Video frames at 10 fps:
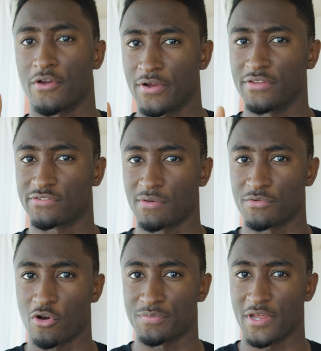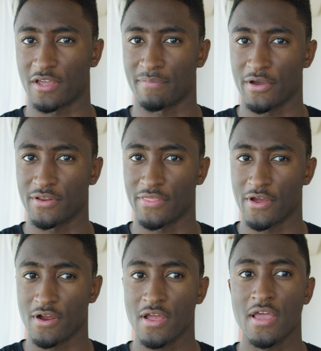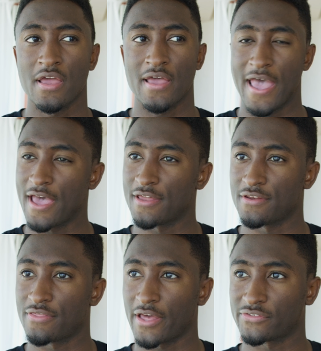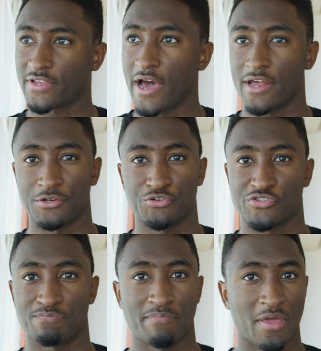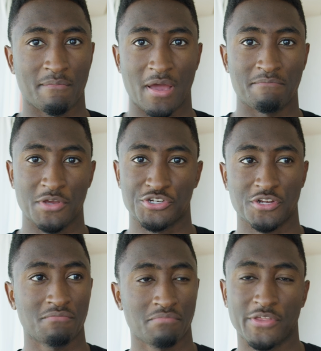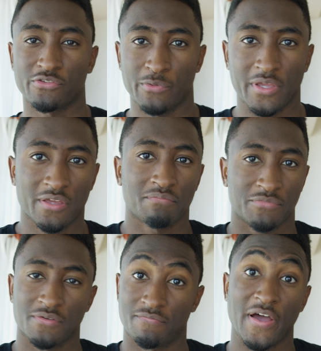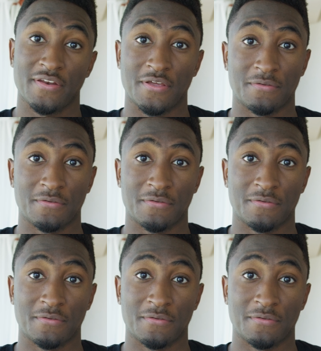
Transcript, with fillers: there is some dope tech buried in there, and that's kind of just been my mission this week to find